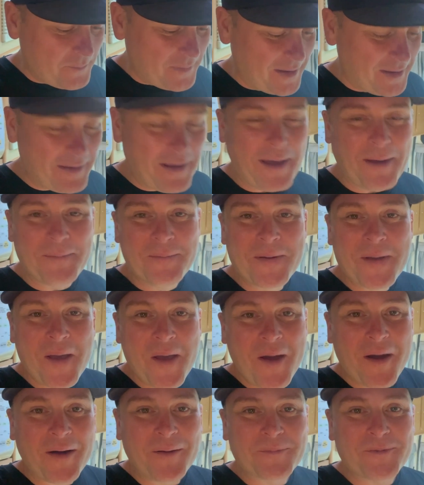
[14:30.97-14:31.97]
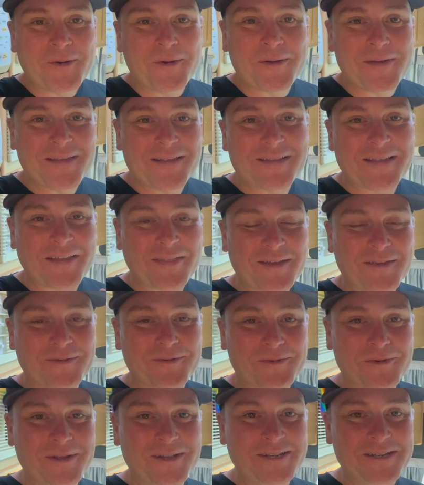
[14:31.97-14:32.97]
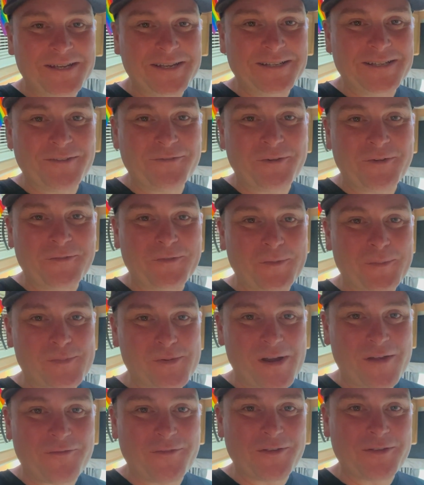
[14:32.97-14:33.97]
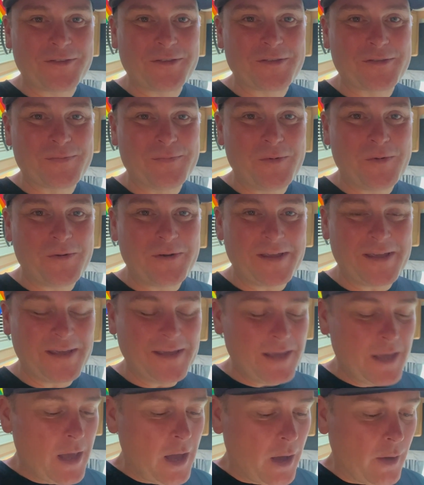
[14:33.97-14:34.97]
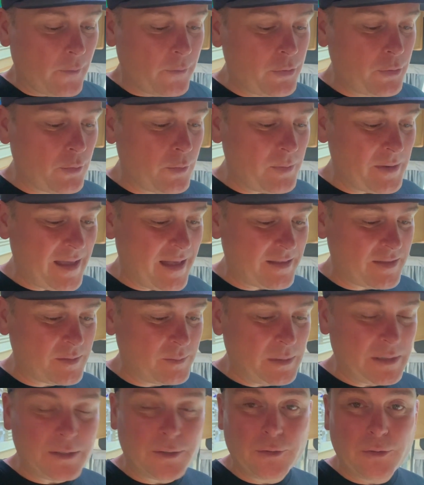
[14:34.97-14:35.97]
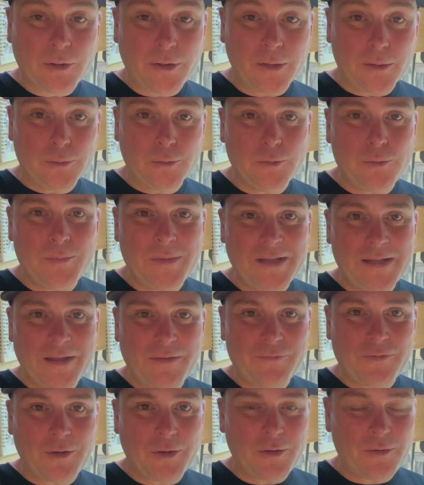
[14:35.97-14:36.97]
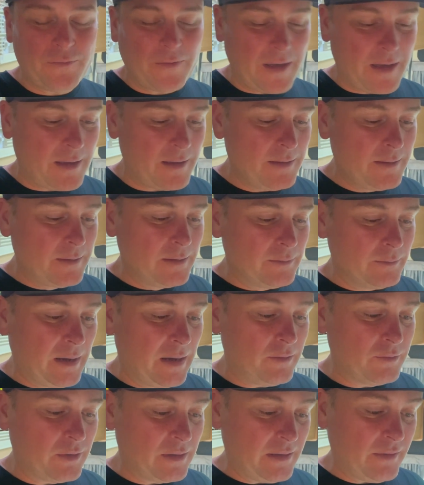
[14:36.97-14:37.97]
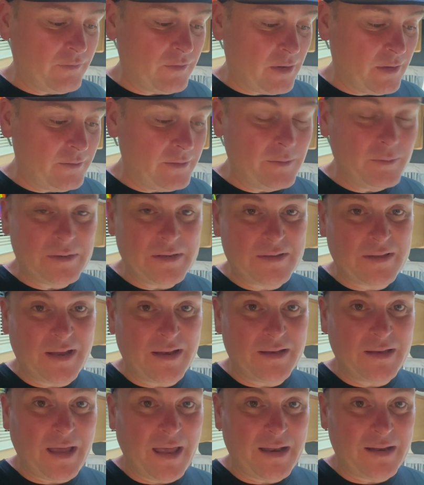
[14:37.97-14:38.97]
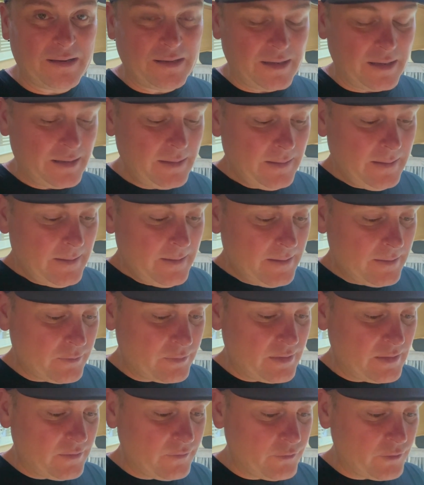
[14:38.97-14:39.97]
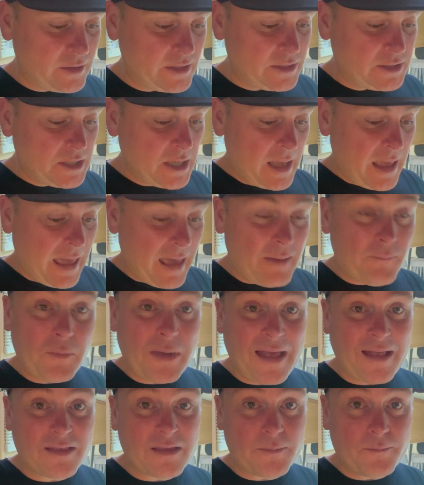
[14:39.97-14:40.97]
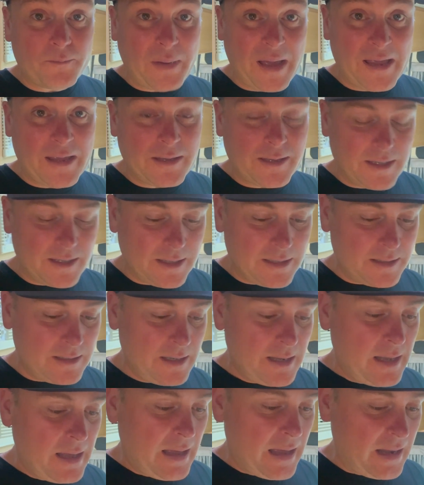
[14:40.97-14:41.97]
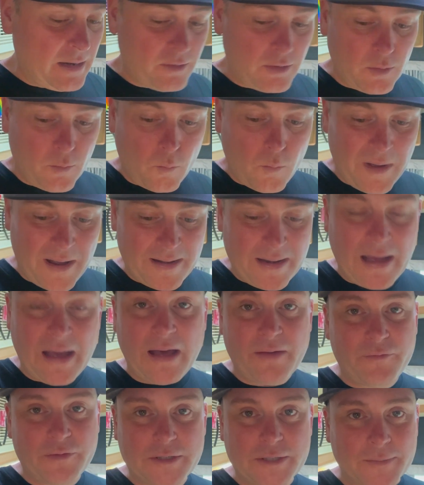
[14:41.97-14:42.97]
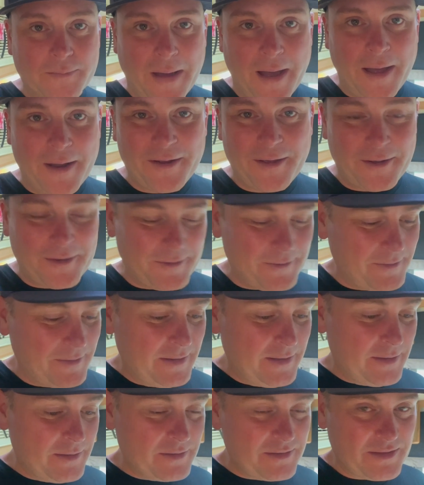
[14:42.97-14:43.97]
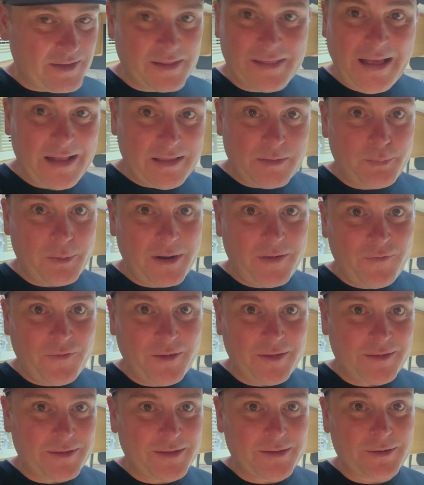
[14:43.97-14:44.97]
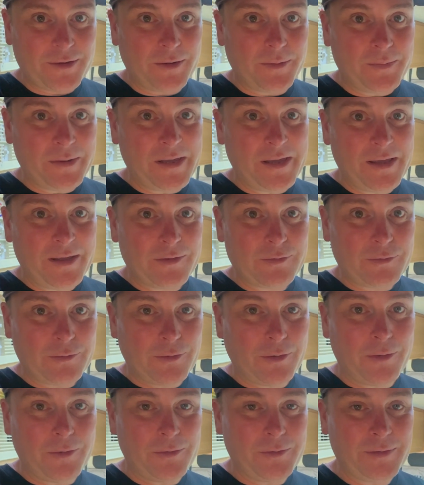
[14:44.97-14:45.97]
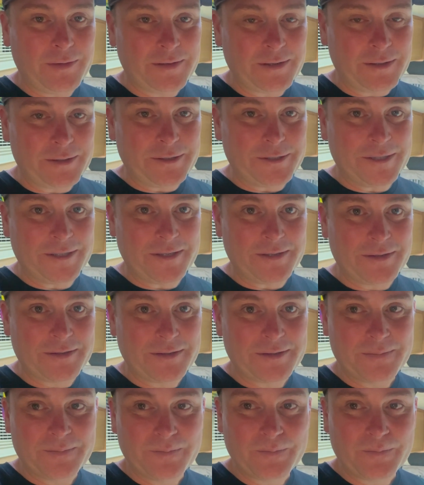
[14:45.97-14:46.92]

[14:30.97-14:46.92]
But um, I'm cooking something really different for breakfast this morning. I thought we had some halloumi left over. Well, not left over, we just hadn't had it yet. It was in the fridge. And we had some bacon, and I've got one half a tomato. So that's breakfast. It's gonna be so delicious.